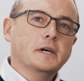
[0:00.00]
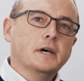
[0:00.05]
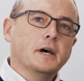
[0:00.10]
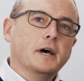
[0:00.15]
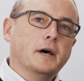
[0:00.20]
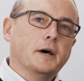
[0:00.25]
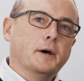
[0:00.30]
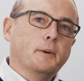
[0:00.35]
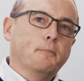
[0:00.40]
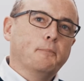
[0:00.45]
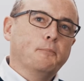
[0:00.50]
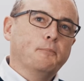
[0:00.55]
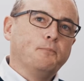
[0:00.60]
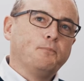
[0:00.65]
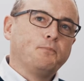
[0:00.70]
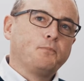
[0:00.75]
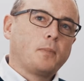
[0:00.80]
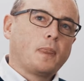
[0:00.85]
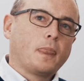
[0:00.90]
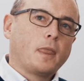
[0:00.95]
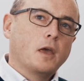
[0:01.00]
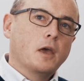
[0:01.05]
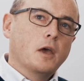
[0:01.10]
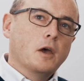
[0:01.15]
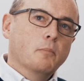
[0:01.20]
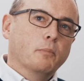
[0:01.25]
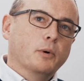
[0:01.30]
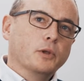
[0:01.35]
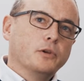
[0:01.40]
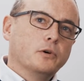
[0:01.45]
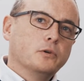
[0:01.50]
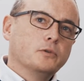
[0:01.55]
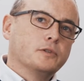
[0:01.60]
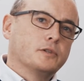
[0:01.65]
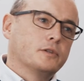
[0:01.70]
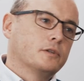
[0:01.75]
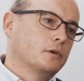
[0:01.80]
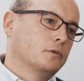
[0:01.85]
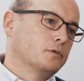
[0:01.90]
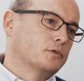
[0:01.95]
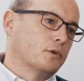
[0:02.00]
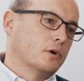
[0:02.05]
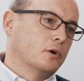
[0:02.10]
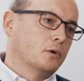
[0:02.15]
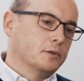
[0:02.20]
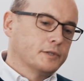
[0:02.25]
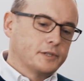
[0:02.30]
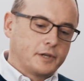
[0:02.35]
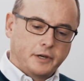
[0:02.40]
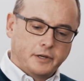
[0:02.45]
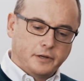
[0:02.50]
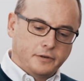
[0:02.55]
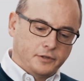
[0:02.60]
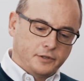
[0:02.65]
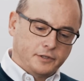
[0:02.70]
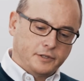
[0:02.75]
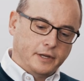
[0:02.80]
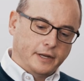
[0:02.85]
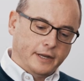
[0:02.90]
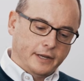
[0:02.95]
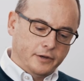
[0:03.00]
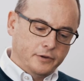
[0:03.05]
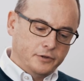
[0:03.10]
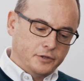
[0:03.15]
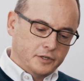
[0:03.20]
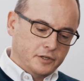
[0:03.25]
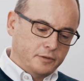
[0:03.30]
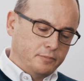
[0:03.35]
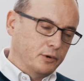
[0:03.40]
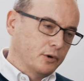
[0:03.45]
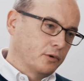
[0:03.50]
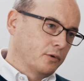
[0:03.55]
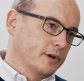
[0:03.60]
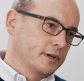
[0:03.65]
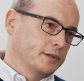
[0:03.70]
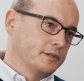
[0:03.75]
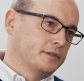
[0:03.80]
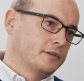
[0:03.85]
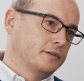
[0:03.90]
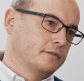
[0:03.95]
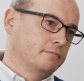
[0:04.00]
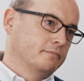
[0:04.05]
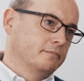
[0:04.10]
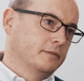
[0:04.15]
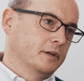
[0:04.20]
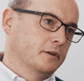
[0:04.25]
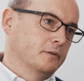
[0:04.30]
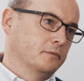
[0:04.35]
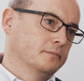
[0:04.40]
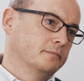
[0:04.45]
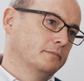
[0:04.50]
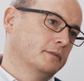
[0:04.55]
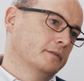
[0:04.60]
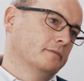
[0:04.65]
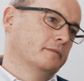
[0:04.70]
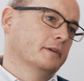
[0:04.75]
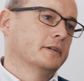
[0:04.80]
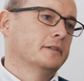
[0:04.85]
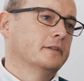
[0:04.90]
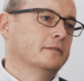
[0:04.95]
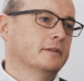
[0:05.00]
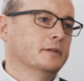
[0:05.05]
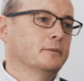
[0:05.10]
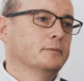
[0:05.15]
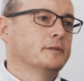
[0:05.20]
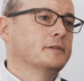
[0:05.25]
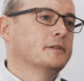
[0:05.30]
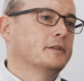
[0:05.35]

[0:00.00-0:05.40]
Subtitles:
But those roles kind of just allowed you to progress, effectively with